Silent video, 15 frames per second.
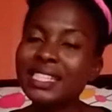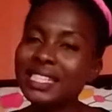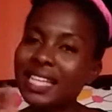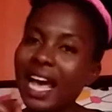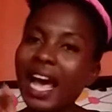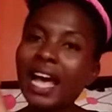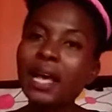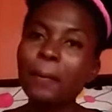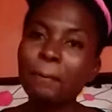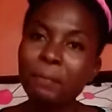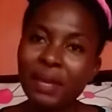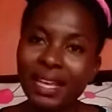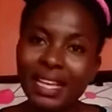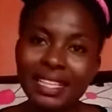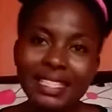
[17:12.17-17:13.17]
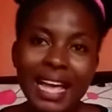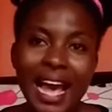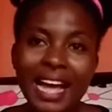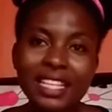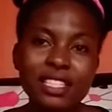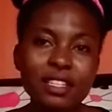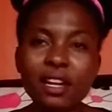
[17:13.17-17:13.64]
tag me
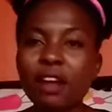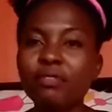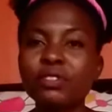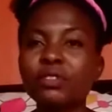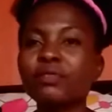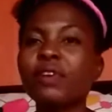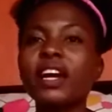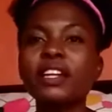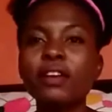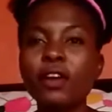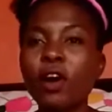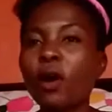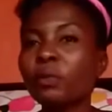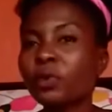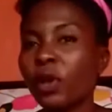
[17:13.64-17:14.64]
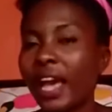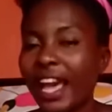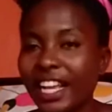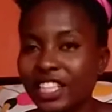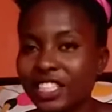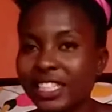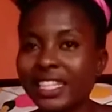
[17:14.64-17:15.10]
at
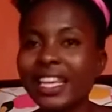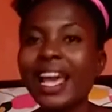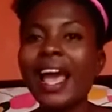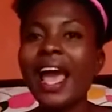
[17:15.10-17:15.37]
craftify.com.ng